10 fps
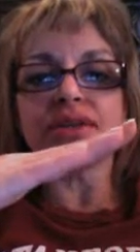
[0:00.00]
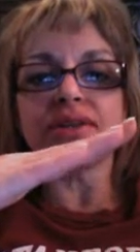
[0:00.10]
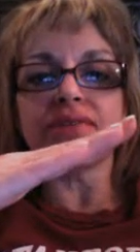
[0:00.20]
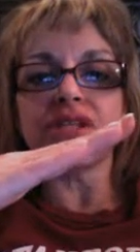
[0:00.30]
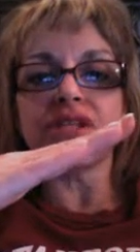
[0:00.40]
they're
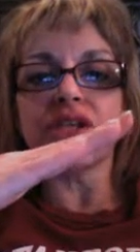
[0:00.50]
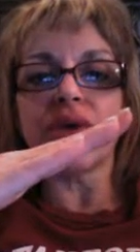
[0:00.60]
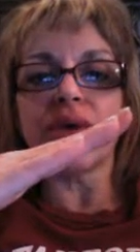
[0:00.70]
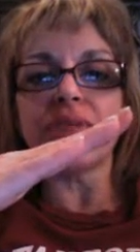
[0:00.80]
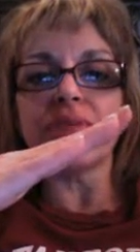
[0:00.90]
lifting you
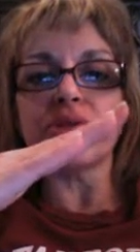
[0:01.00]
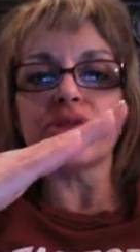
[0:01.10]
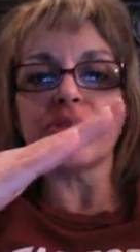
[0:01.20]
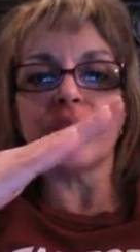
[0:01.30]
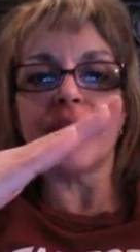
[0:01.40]
up, they push
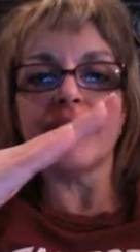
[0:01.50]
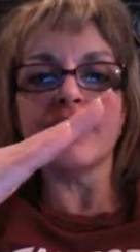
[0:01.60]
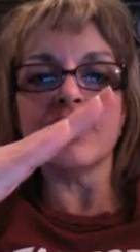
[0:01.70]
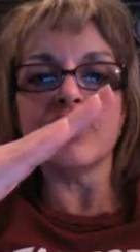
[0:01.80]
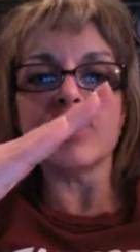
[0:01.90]
the
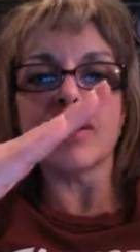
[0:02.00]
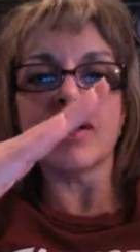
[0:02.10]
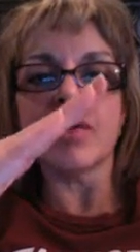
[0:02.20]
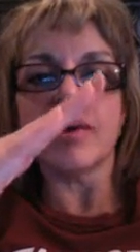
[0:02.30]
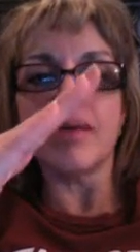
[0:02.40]
button, you're
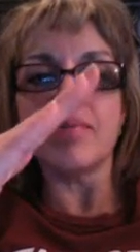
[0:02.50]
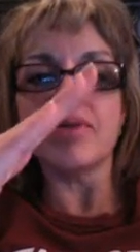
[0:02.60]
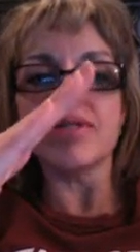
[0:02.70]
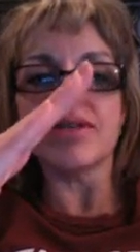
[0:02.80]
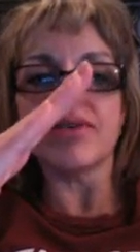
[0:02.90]
starting to go up, you're
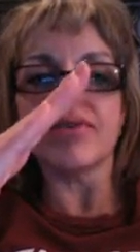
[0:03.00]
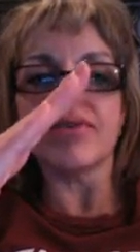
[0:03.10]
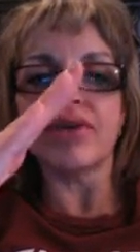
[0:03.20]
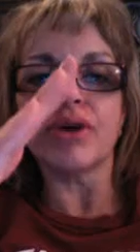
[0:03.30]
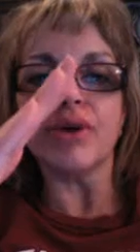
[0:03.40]
still
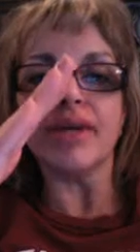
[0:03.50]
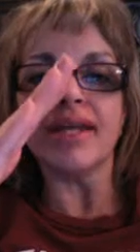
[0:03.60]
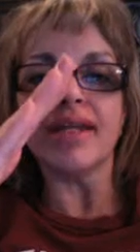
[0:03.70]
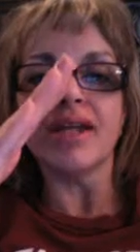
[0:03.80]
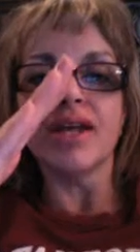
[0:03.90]
velcroed
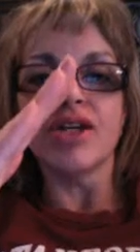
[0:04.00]
in,